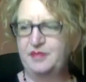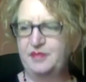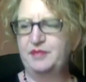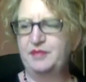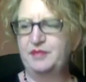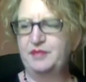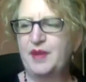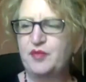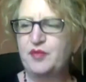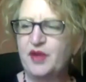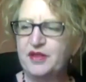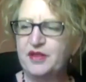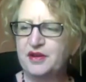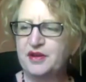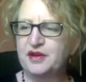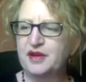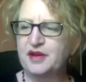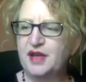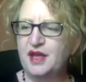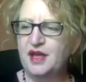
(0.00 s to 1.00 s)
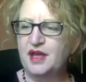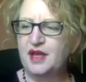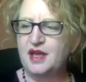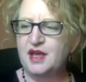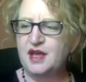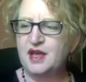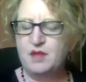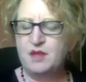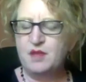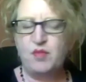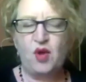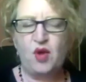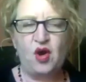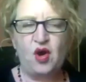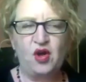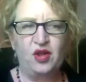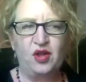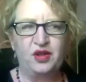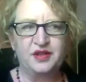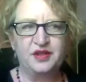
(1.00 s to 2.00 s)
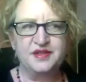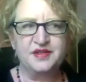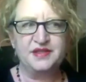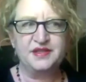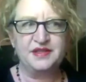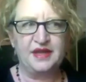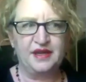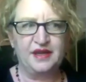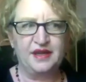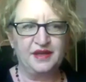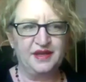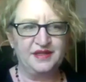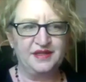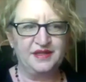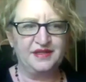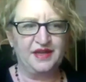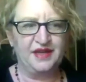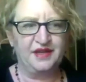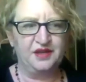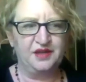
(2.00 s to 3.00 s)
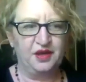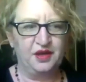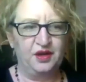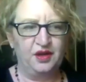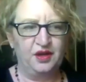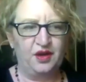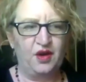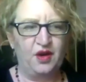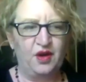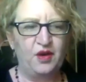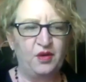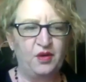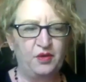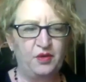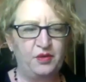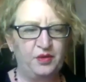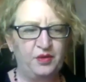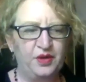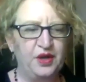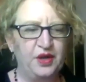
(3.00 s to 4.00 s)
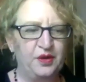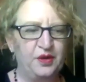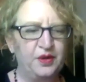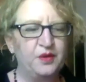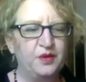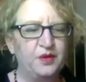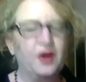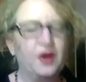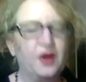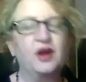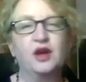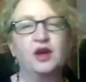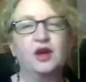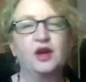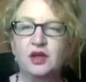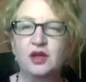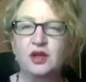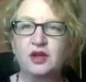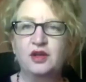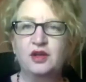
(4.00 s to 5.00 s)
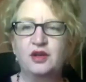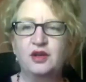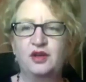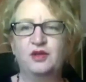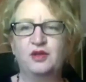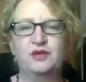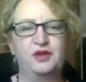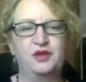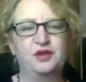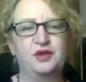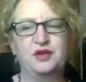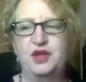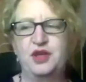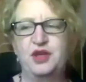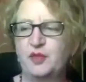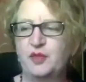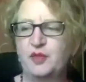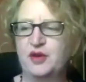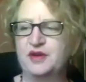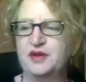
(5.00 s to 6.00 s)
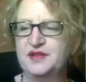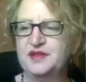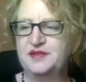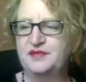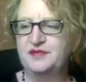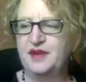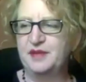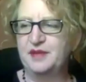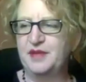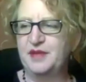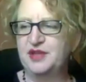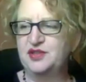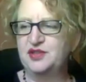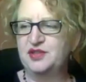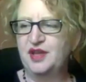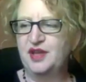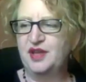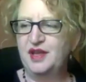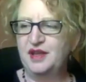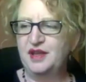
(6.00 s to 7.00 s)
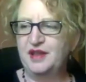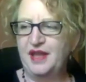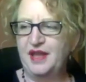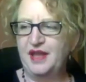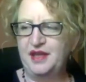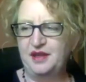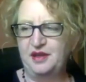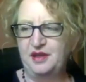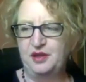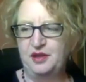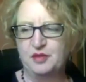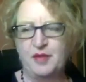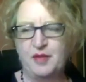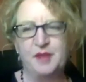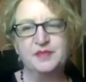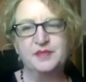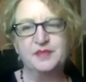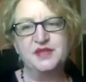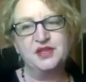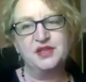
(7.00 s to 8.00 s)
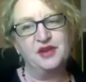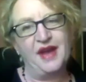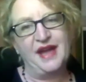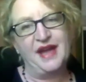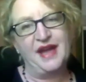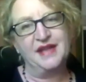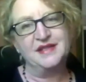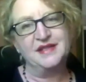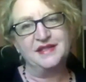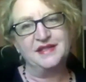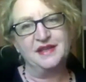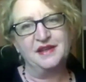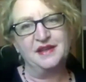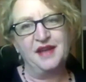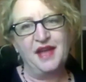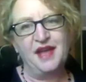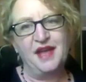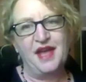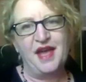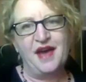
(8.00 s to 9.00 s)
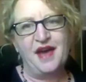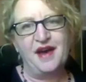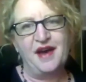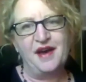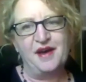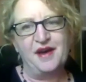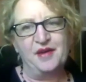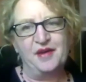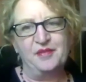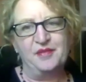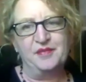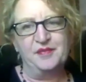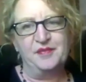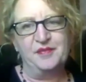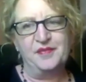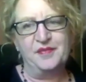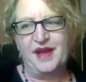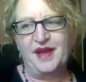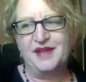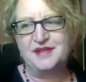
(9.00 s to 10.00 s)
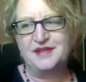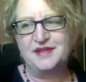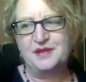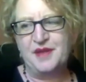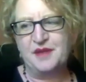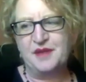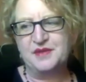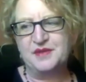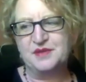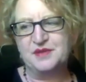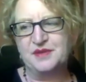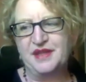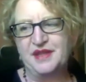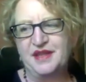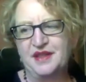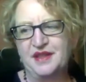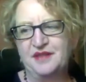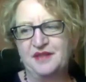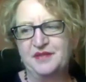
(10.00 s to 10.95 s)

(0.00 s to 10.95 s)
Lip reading: My brother Paul had said, your humor is very much like your mom's and your aunt's, and so that was really lovely,